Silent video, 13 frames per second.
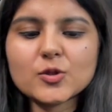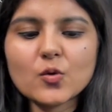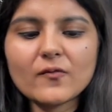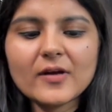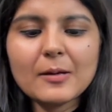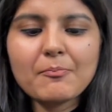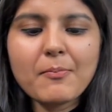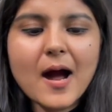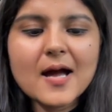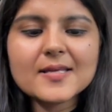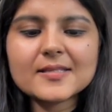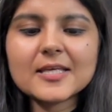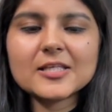So we'll
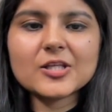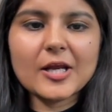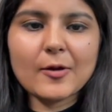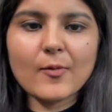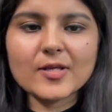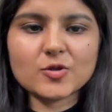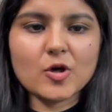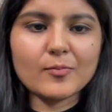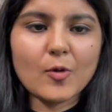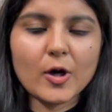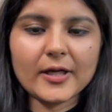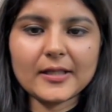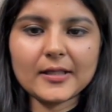pass this
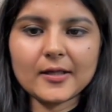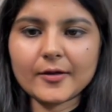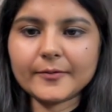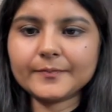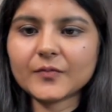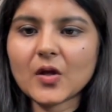request.body in here.